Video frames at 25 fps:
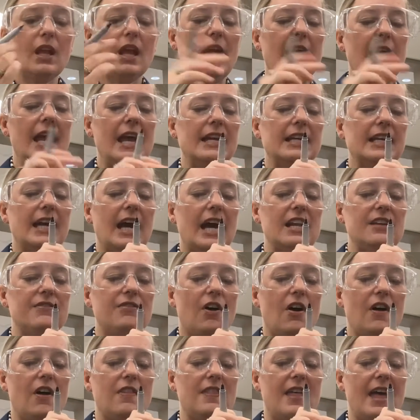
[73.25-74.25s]
and kind of
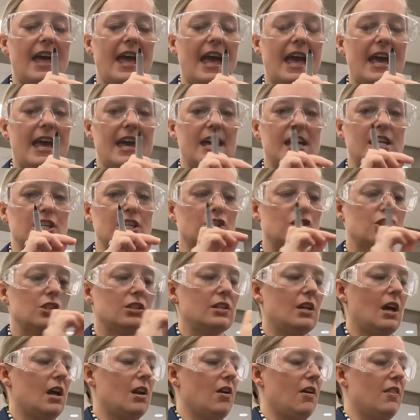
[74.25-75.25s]
on the edge,
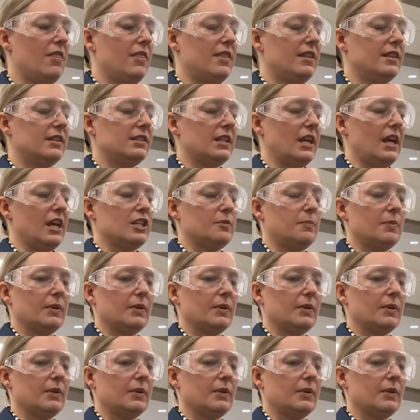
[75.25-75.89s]
not on this edge,